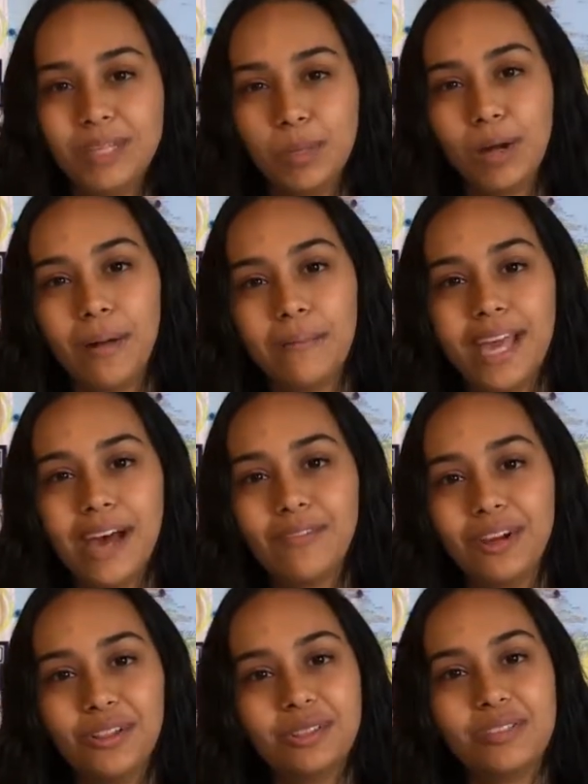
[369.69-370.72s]
You probably have
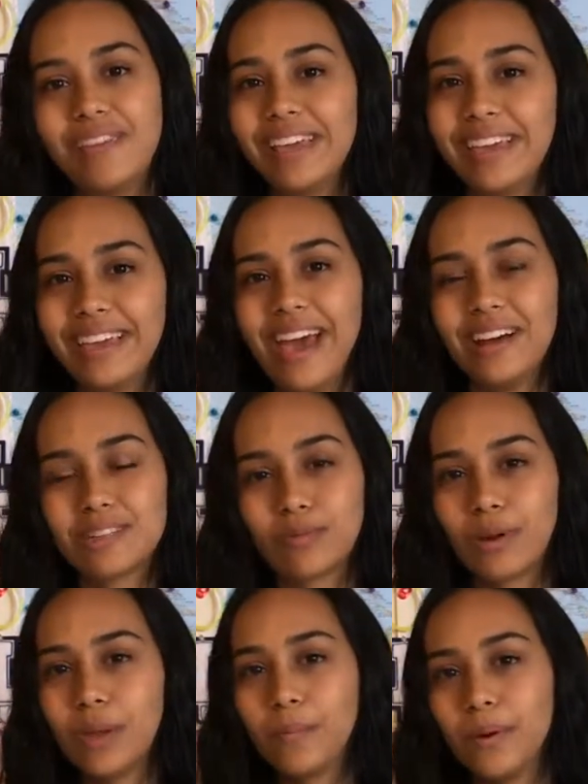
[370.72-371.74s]
one of those fake accounts
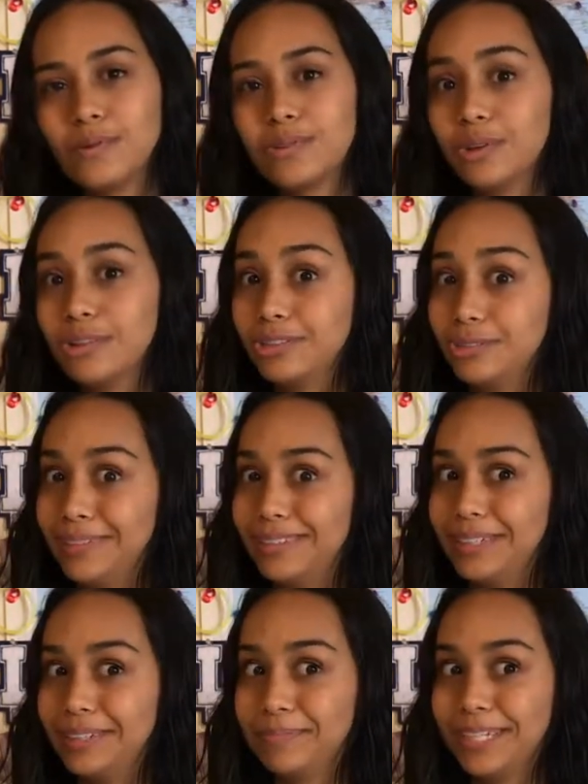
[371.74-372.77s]
where you post all your friends.